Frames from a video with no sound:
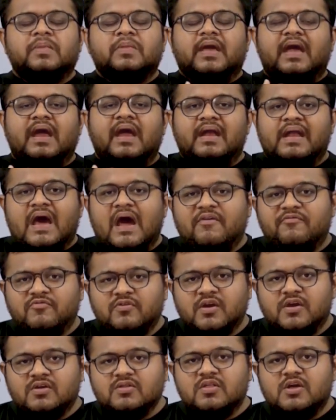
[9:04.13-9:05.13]
and
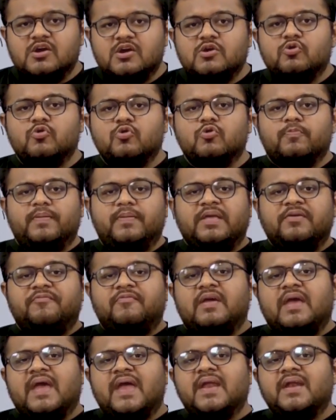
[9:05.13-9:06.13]
after the loop, if
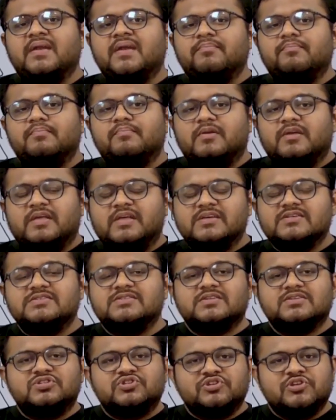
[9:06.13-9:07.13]
n is
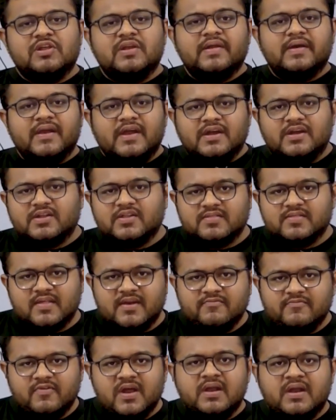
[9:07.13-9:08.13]
still greater than
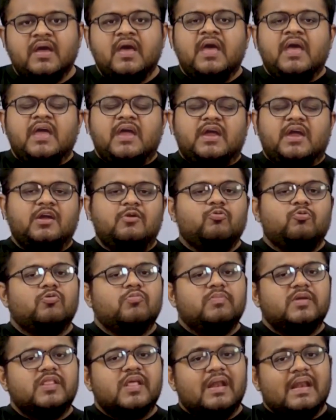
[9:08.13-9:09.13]
1, it would be
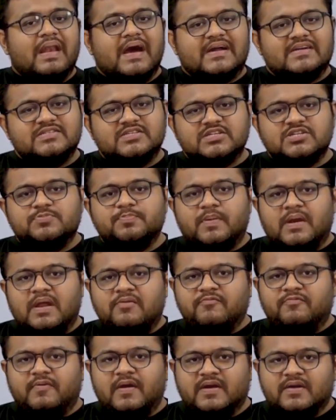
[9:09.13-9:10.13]
the largest prime
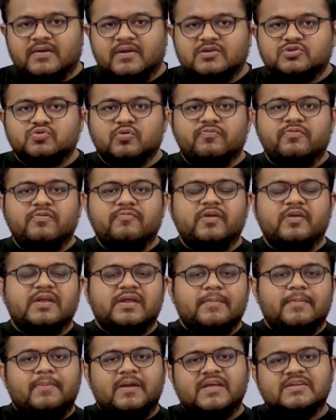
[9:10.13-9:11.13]
factor. So we will
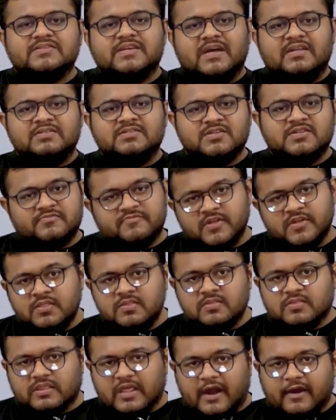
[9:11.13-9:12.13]
replace answer with
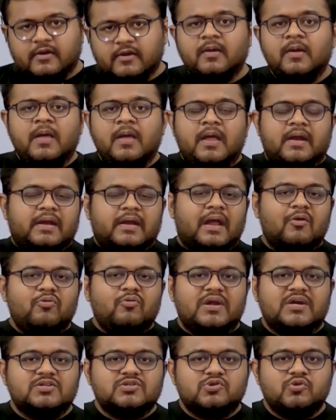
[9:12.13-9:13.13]
that. Now
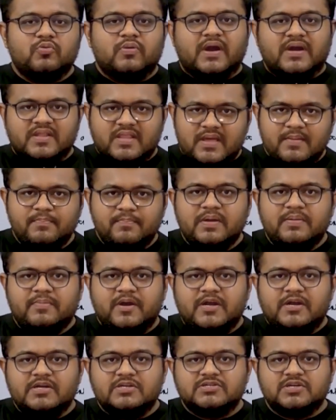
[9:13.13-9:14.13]
let's look at the
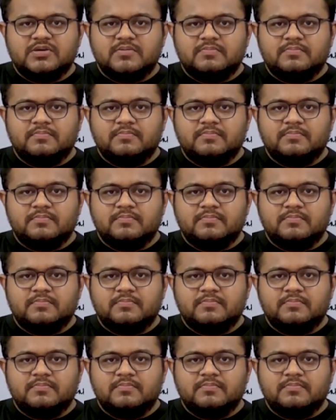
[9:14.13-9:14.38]
implementation.